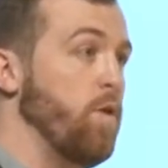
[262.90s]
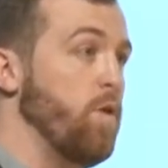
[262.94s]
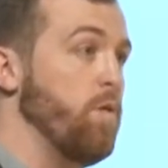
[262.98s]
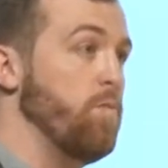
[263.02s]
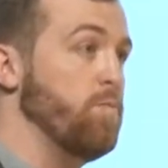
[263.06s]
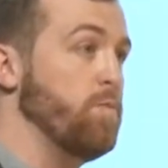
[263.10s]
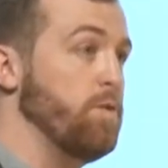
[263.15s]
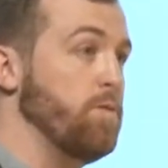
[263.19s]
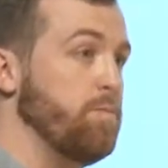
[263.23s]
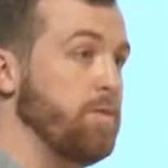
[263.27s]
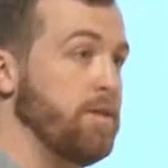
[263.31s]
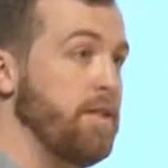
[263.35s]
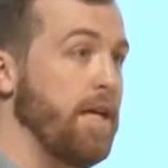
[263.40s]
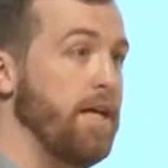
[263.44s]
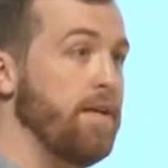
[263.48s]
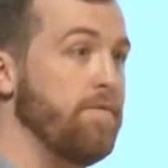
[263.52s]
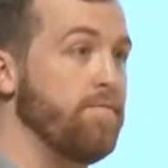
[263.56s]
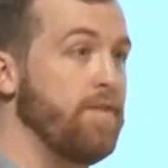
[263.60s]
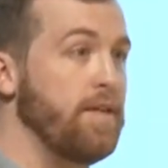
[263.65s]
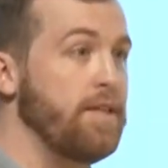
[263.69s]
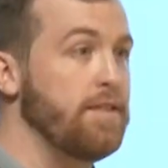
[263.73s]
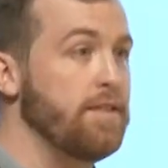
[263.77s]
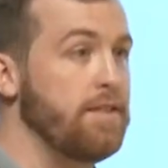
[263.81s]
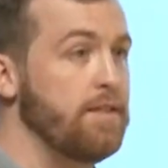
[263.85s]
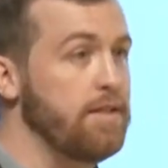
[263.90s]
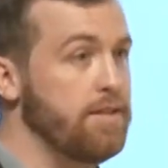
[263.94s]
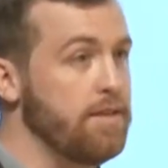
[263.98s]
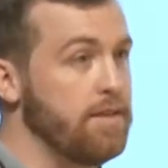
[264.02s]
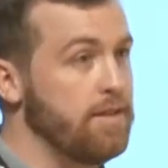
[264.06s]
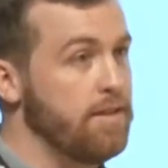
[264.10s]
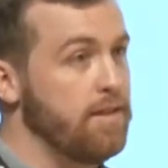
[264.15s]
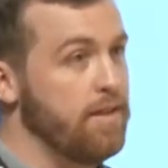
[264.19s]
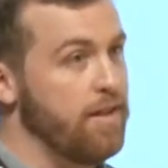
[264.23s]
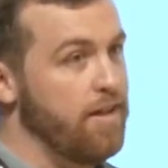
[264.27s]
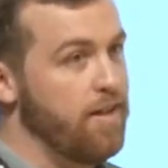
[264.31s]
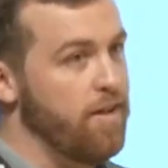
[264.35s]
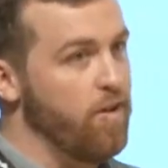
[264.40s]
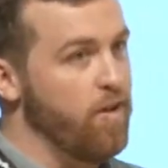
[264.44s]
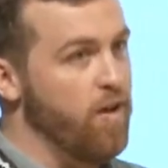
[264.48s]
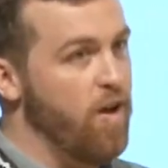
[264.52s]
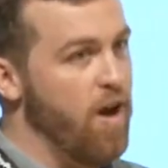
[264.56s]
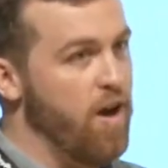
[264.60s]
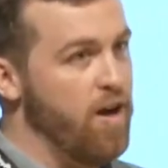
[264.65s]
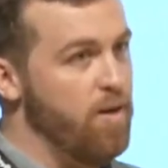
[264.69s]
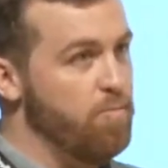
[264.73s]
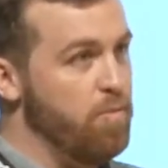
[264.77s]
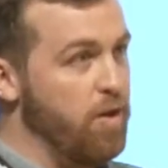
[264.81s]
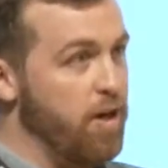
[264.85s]
from some seed investors who
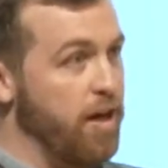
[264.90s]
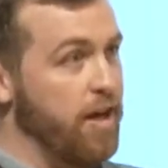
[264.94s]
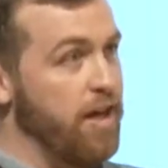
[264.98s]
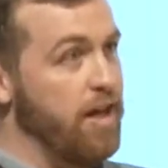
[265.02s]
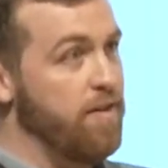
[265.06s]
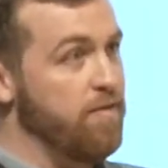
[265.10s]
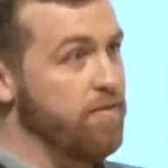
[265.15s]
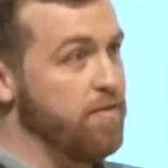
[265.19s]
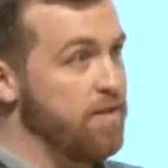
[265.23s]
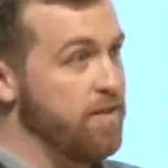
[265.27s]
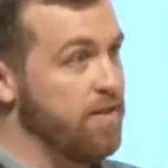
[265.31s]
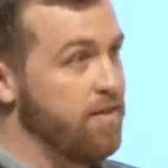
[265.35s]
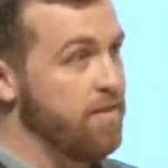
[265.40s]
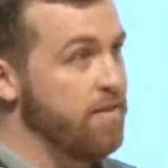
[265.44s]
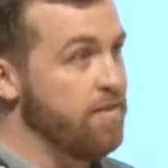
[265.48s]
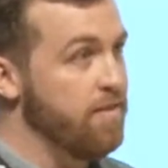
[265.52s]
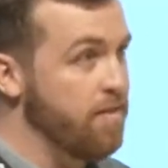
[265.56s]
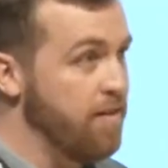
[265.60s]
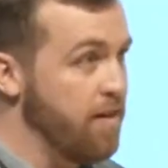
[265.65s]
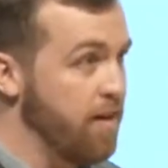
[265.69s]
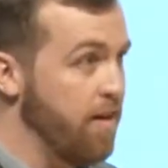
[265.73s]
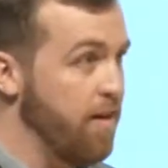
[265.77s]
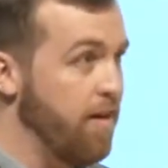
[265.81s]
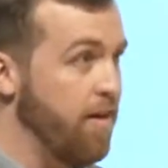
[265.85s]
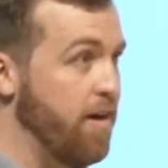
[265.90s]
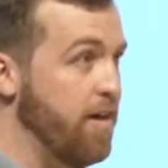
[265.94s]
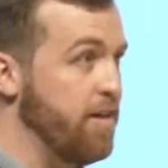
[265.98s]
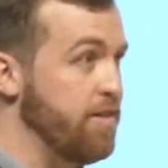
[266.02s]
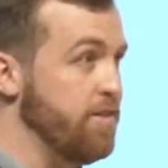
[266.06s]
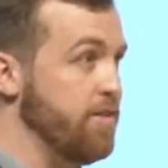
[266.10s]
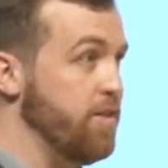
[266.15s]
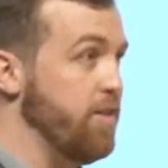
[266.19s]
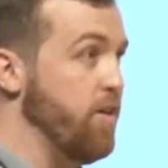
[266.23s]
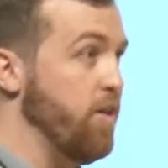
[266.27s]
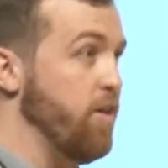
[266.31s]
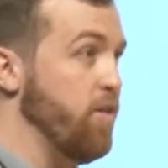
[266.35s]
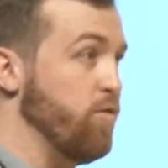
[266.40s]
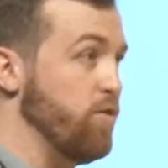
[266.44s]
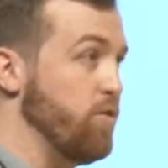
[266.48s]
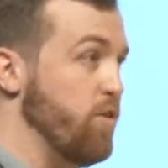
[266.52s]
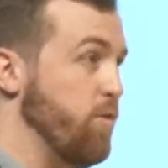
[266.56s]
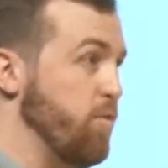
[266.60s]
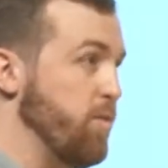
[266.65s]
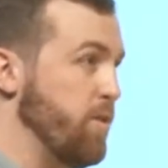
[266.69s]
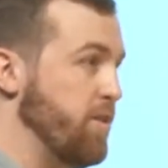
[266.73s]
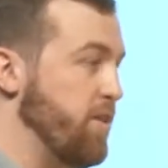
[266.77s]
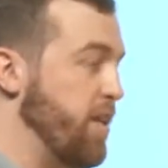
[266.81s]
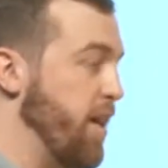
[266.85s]
kind of believed in the guys and girls
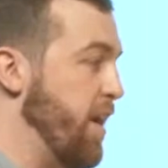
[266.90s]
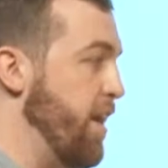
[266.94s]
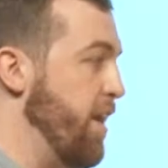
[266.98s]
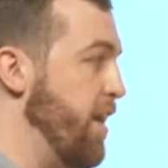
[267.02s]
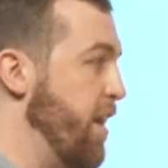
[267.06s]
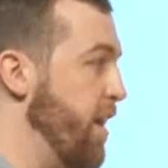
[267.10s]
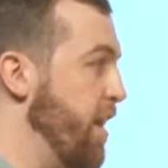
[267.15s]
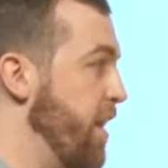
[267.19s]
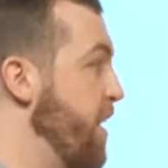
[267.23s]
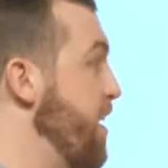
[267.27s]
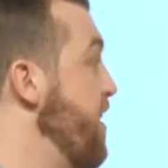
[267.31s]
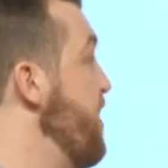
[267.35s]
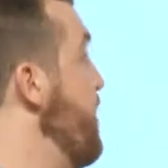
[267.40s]
who were selling